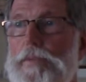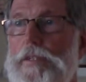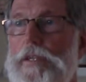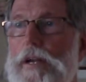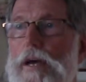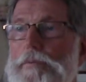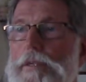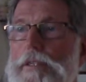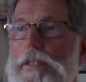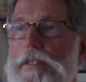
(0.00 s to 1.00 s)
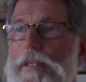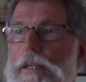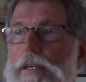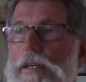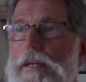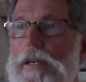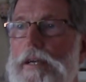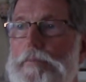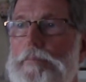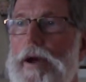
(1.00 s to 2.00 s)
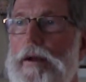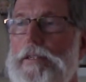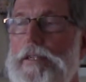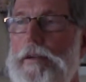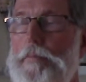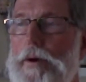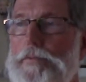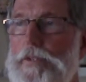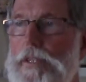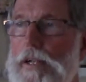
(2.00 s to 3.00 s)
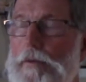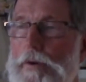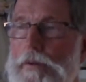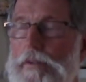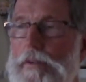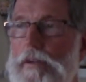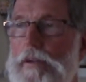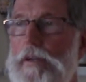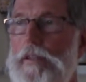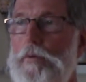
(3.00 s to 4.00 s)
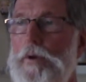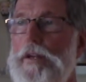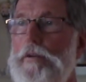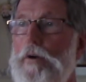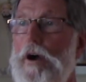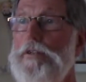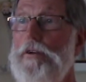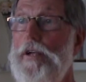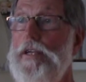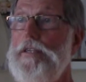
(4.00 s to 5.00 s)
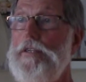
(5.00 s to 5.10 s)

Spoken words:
See Ramakrishna's comparison about the sailboat. The wind of God's grace